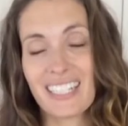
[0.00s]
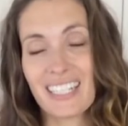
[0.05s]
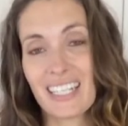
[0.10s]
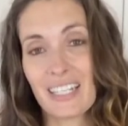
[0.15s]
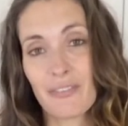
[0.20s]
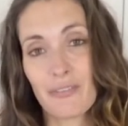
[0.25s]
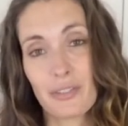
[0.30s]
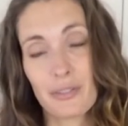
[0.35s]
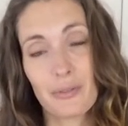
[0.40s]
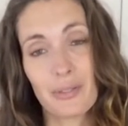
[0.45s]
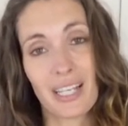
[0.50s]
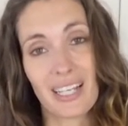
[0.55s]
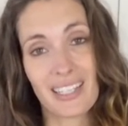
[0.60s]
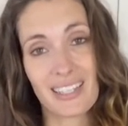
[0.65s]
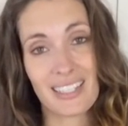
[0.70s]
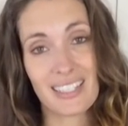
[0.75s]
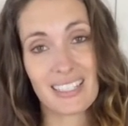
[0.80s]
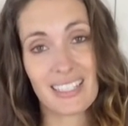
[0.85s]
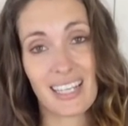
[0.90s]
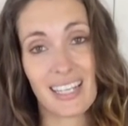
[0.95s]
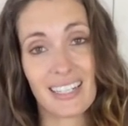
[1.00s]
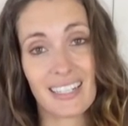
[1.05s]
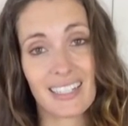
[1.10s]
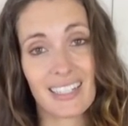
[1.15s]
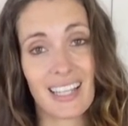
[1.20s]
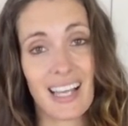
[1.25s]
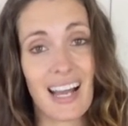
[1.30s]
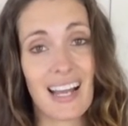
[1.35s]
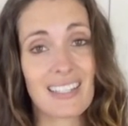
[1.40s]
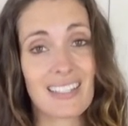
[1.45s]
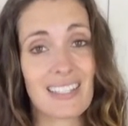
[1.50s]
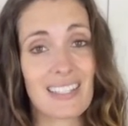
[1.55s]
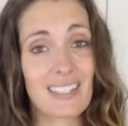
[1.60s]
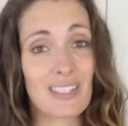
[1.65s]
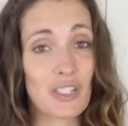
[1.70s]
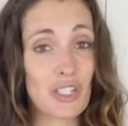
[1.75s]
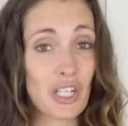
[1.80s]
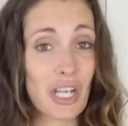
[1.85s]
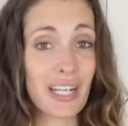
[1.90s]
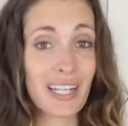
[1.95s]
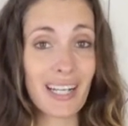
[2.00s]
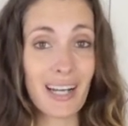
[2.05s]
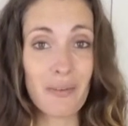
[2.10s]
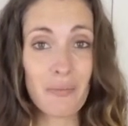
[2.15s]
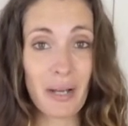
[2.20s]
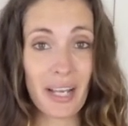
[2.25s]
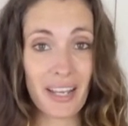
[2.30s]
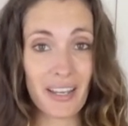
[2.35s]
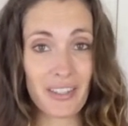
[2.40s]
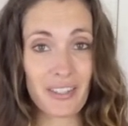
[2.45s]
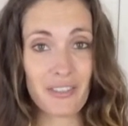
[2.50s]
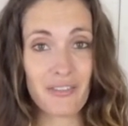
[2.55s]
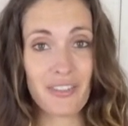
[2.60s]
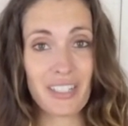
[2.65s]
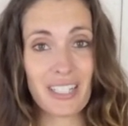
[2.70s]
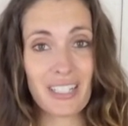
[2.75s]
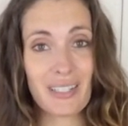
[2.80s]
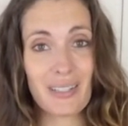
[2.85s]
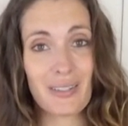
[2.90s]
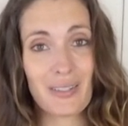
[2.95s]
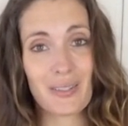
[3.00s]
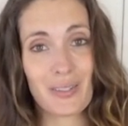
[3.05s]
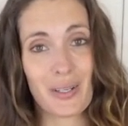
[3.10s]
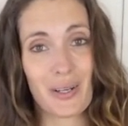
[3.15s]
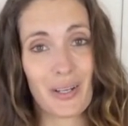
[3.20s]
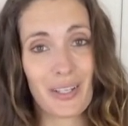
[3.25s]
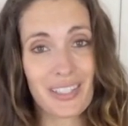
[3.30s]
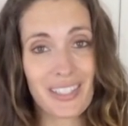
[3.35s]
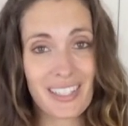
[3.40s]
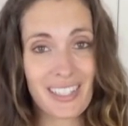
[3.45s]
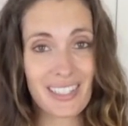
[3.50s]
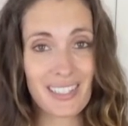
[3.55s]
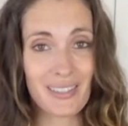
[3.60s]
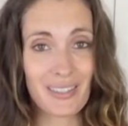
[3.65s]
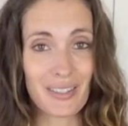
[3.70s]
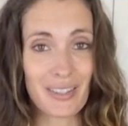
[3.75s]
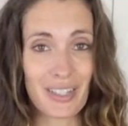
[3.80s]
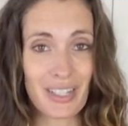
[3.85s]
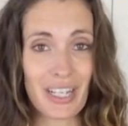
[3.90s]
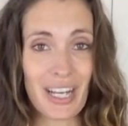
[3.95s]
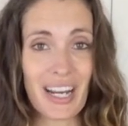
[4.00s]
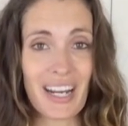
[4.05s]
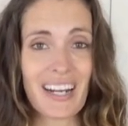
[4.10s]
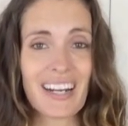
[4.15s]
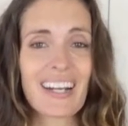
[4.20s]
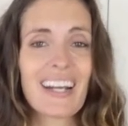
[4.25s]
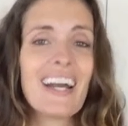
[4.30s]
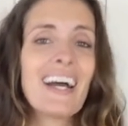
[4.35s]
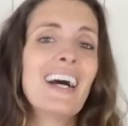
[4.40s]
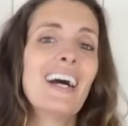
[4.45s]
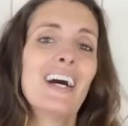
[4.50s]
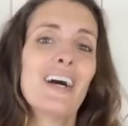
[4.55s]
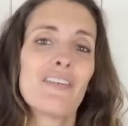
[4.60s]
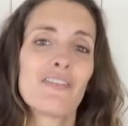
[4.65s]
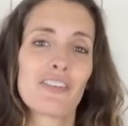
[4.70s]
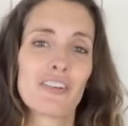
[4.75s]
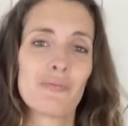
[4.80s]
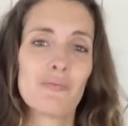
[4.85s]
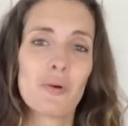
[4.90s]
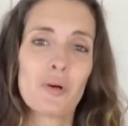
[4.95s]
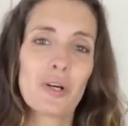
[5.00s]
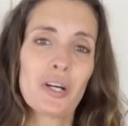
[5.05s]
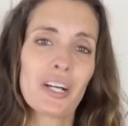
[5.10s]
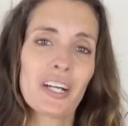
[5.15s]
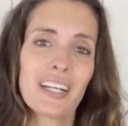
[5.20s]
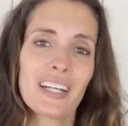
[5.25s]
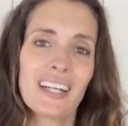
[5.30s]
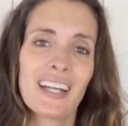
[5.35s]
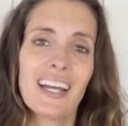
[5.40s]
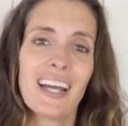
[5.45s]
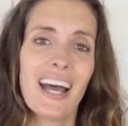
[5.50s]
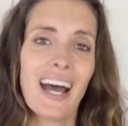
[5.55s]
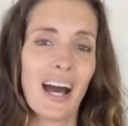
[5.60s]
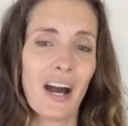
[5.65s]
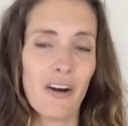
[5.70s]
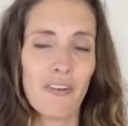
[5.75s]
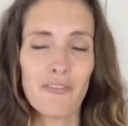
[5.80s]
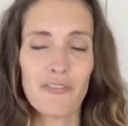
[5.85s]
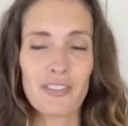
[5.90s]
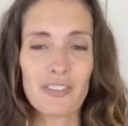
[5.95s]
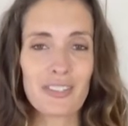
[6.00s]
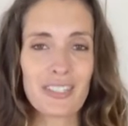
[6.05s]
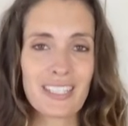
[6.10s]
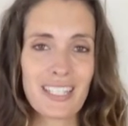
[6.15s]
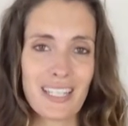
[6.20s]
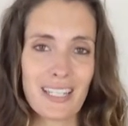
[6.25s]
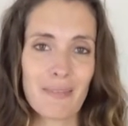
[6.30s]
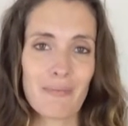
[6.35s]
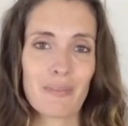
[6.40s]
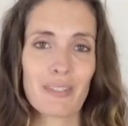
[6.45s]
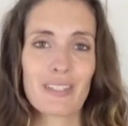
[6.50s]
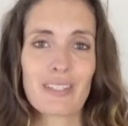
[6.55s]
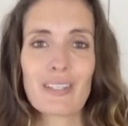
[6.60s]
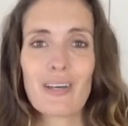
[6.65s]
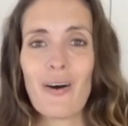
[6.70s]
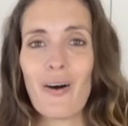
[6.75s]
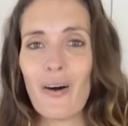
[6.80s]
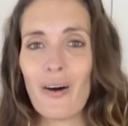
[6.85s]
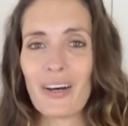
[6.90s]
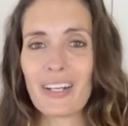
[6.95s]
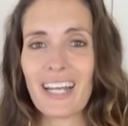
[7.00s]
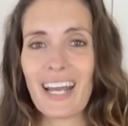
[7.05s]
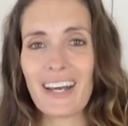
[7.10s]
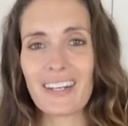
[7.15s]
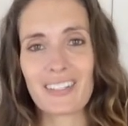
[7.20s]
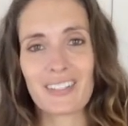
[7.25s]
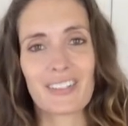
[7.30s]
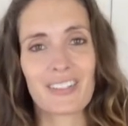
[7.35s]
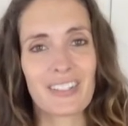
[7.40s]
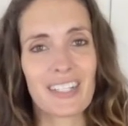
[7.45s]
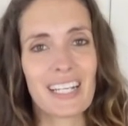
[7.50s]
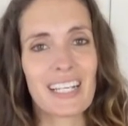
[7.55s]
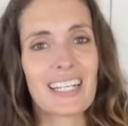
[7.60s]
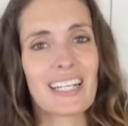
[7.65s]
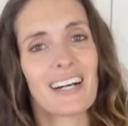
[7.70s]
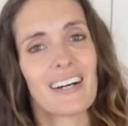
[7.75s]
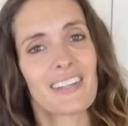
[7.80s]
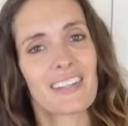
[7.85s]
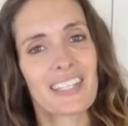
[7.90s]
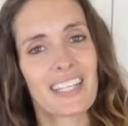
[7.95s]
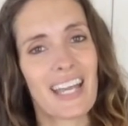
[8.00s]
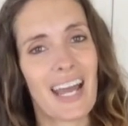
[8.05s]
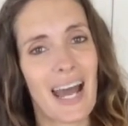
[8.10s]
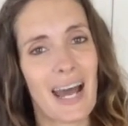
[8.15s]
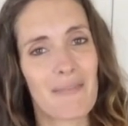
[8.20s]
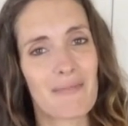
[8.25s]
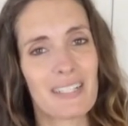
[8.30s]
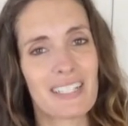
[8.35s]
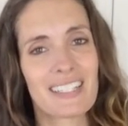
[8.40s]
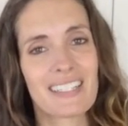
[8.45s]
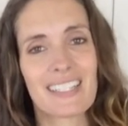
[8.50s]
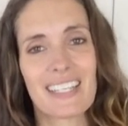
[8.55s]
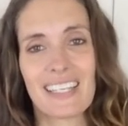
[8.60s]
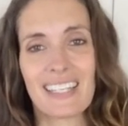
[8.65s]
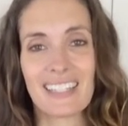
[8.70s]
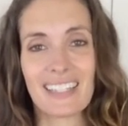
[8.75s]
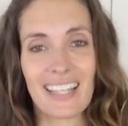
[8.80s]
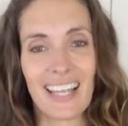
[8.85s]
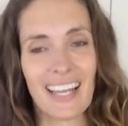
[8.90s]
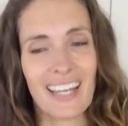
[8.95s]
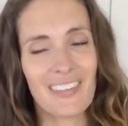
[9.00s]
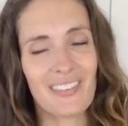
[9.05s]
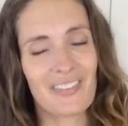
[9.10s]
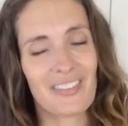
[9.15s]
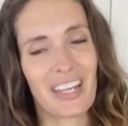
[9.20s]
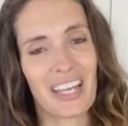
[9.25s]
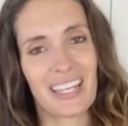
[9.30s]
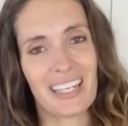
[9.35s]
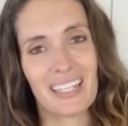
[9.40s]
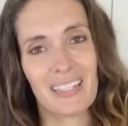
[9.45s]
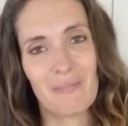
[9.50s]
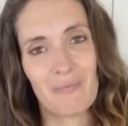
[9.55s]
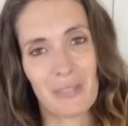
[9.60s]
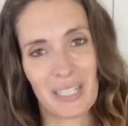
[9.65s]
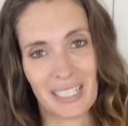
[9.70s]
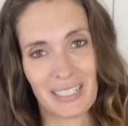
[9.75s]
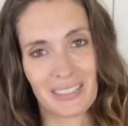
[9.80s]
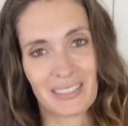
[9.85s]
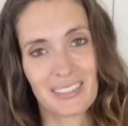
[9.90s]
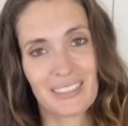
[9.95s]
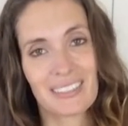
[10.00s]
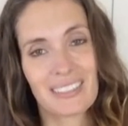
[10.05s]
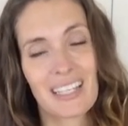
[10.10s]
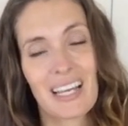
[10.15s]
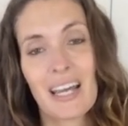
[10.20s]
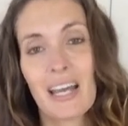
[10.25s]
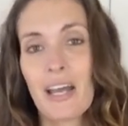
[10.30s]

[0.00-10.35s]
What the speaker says: it. If you like these kind of classes, check out my other videos on Skillshare for more helpful tips on how to create healthy habits in life and in meals.